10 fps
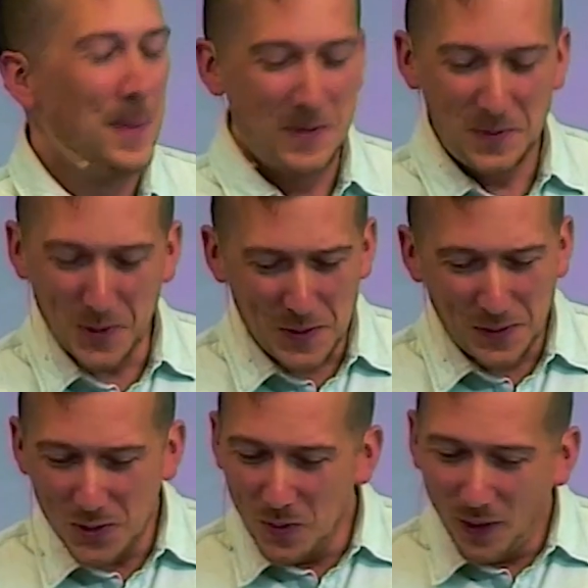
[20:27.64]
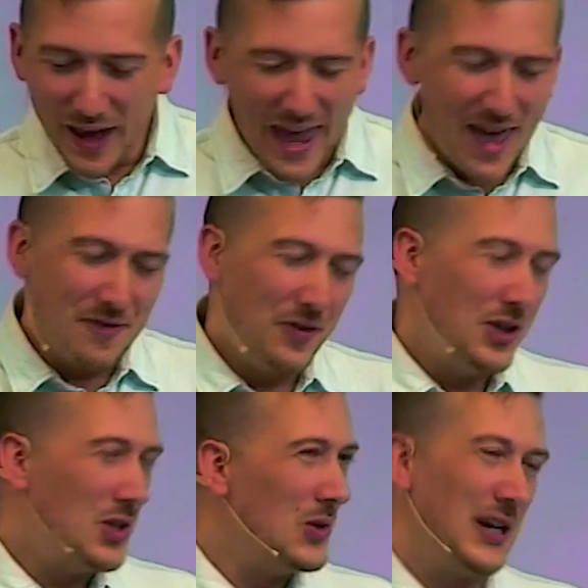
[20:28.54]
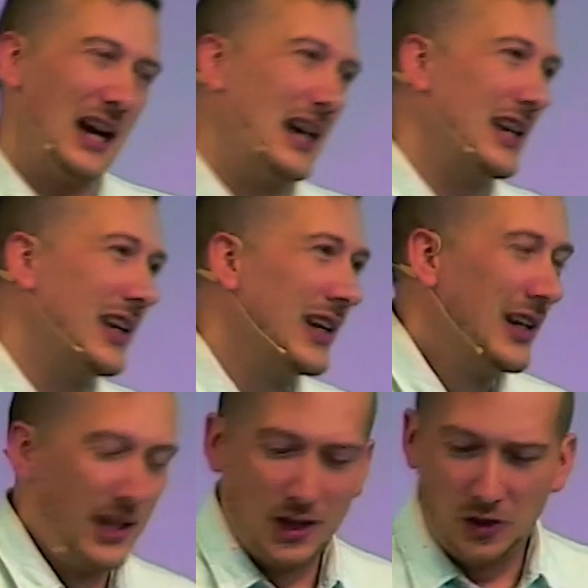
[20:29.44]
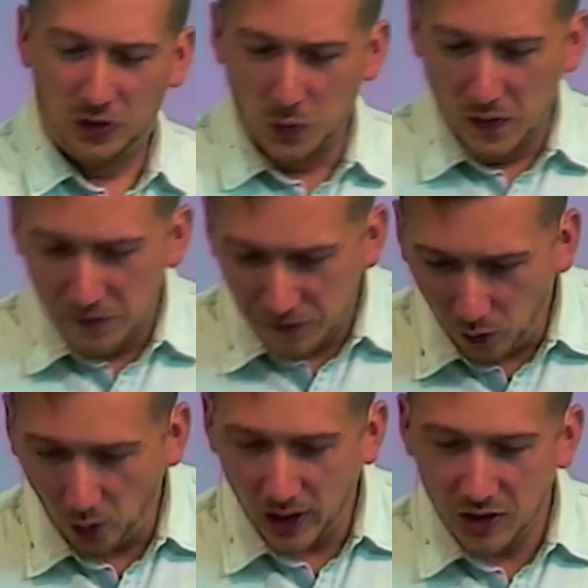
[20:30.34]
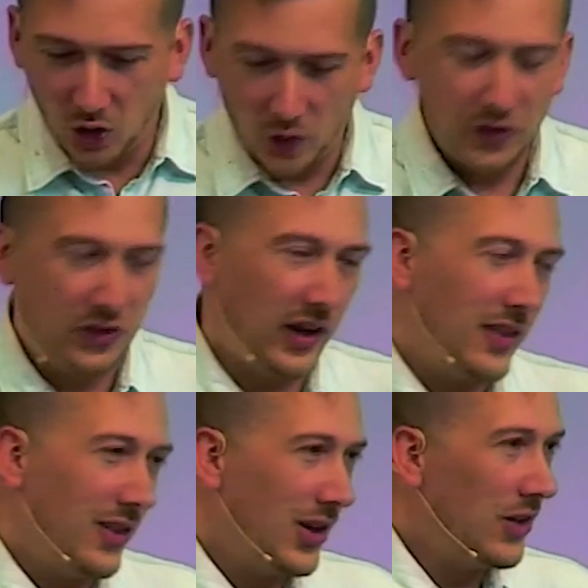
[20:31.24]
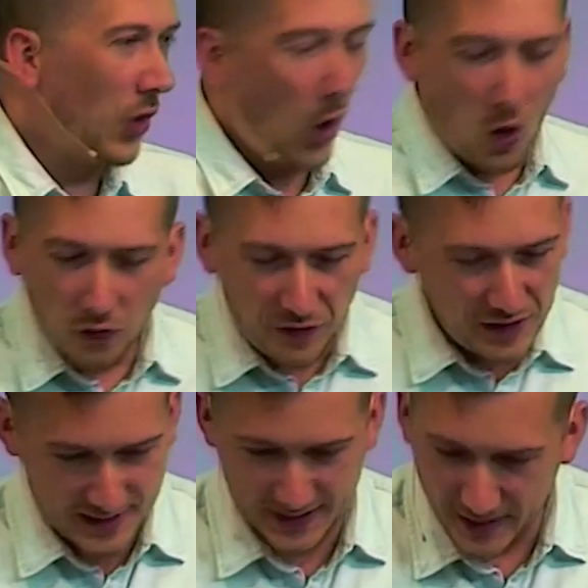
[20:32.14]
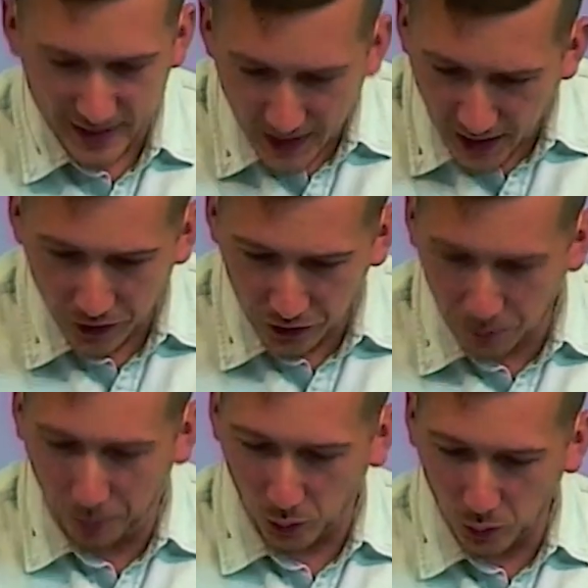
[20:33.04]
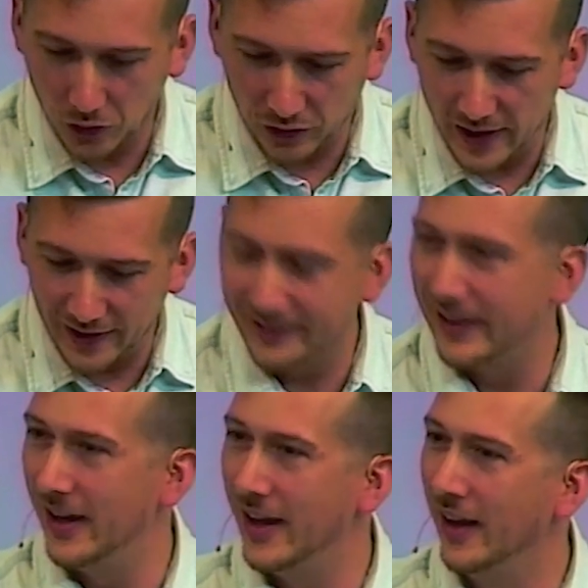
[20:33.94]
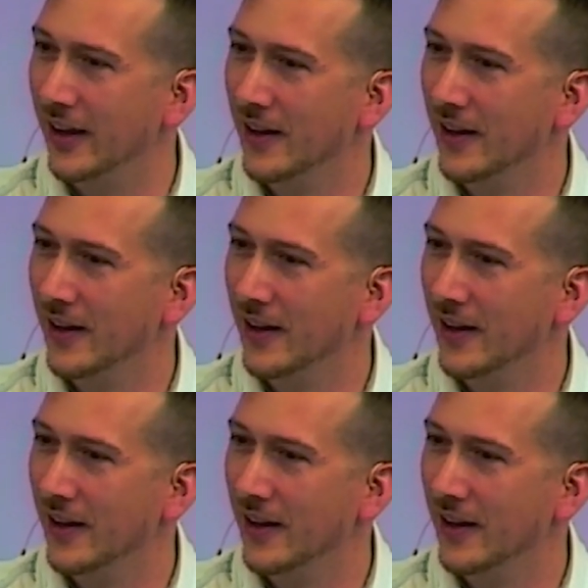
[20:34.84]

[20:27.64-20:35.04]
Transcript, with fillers: Do, do whatever you can to avoid content that is obviously against Paul's list here